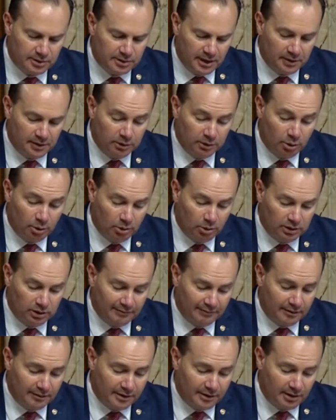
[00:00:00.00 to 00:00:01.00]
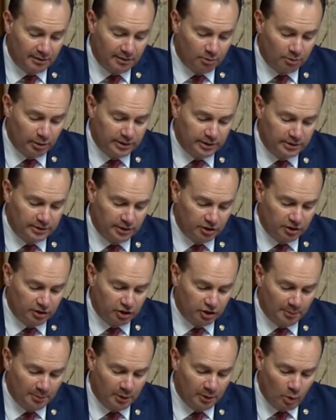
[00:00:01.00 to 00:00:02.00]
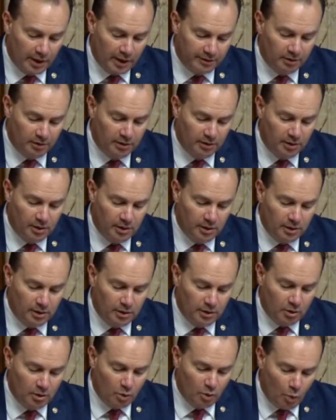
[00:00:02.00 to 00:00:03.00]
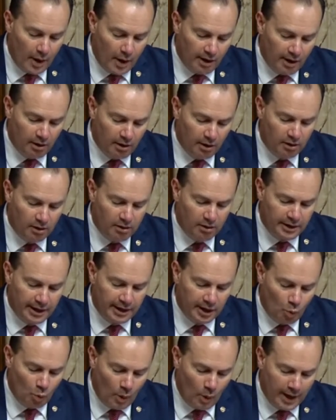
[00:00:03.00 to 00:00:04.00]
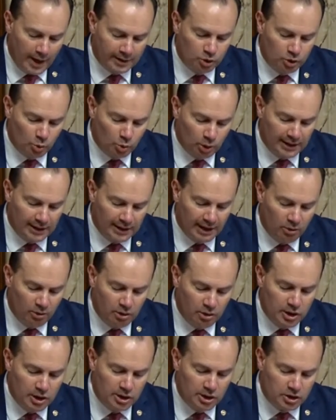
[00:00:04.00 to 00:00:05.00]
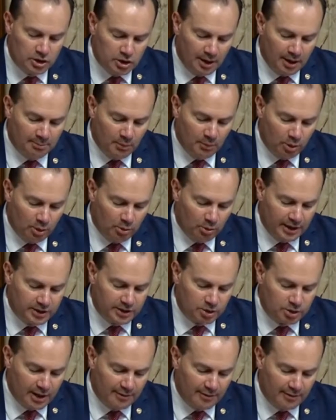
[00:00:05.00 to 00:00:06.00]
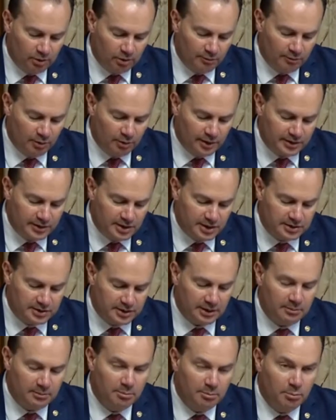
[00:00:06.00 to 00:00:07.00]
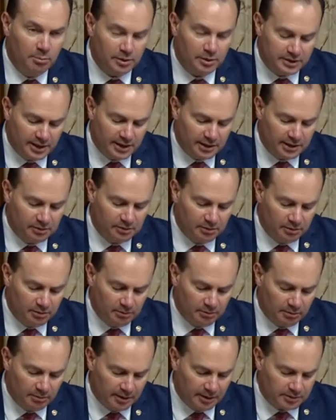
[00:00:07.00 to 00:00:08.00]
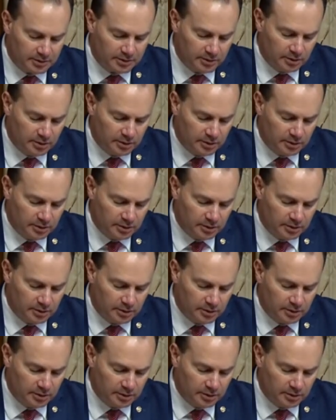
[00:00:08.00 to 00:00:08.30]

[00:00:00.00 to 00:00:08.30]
at the local level the authority to determine whether, where, and when to allow non-motorized travel over existing particular routes.